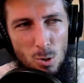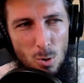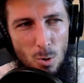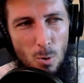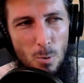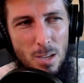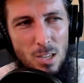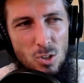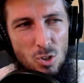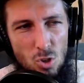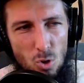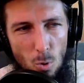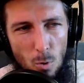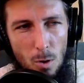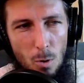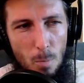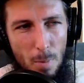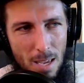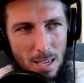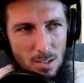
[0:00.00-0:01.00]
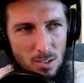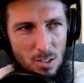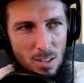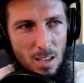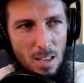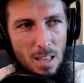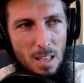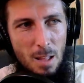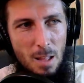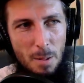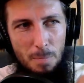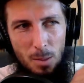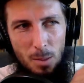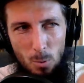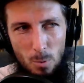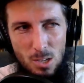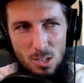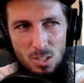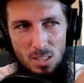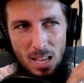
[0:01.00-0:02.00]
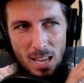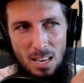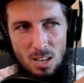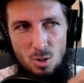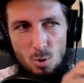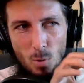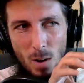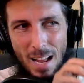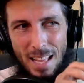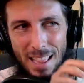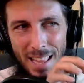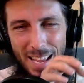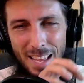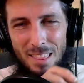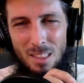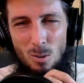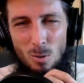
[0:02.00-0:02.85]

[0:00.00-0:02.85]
always soil based. They're always staying dry land.